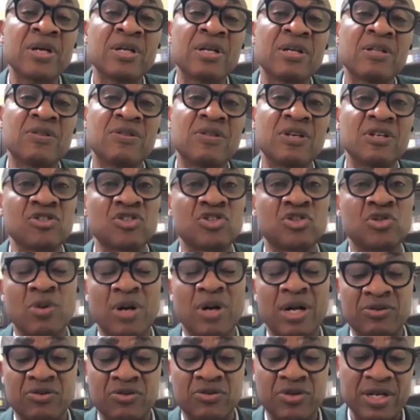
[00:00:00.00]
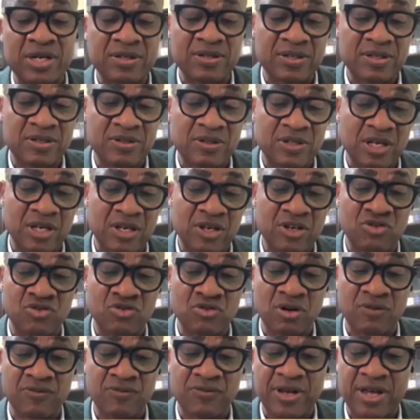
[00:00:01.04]
This should address the issue
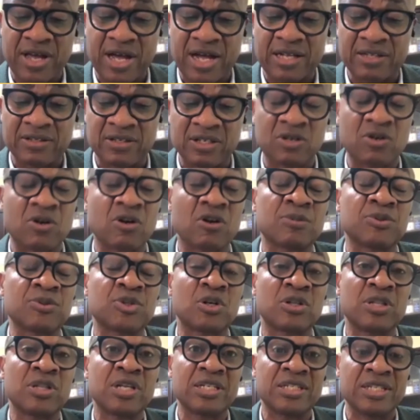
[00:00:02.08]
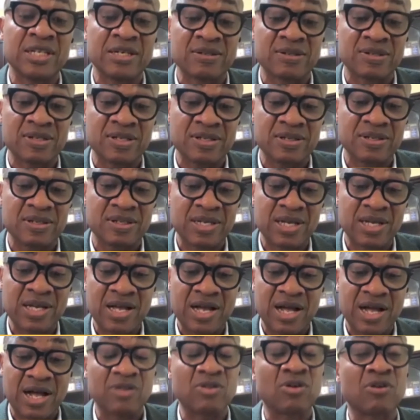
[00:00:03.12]
of anti-corruption agencies,
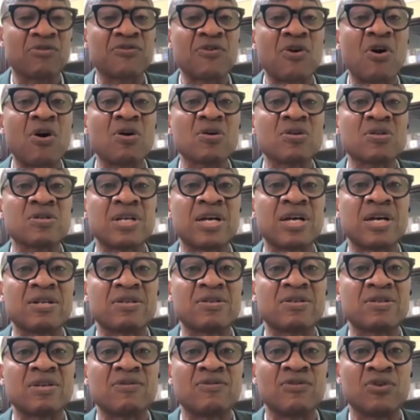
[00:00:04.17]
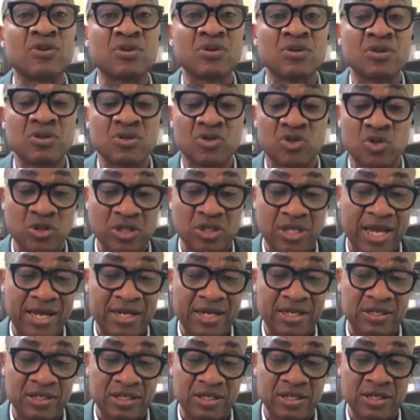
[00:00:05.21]
and of course, civil
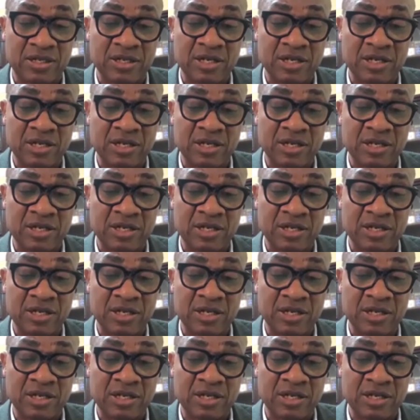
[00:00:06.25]
society,